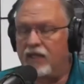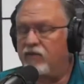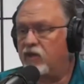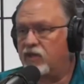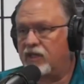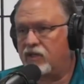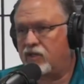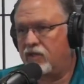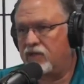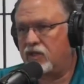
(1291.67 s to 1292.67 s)
you've also got the
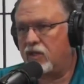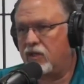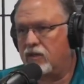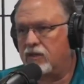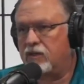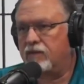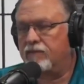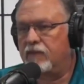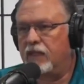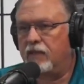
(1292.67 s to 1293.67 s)
service dogs,
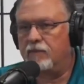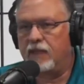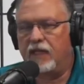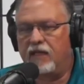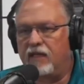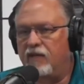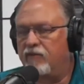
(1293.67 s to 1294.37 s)
anything